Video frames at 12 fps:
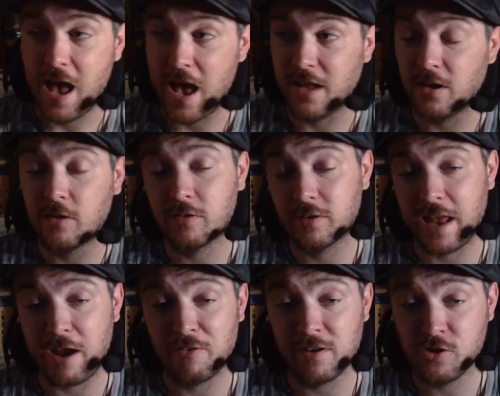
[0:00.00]
and it's
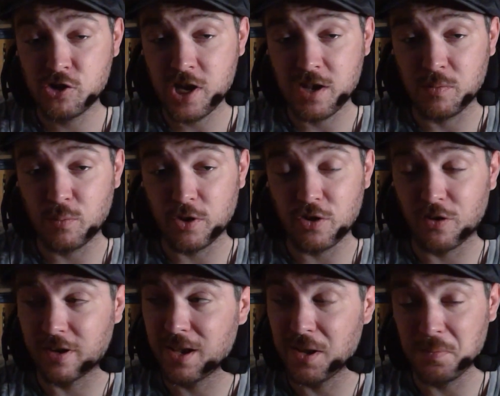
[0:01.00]
scary as shit when you're
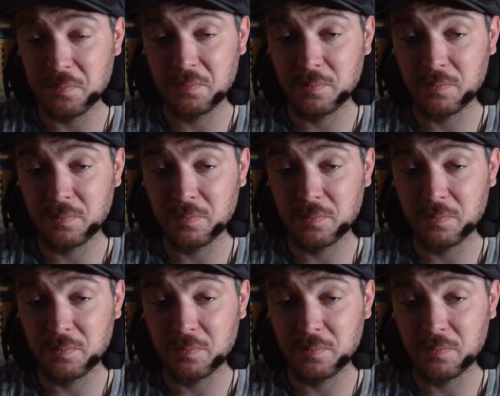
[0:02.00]
a kid,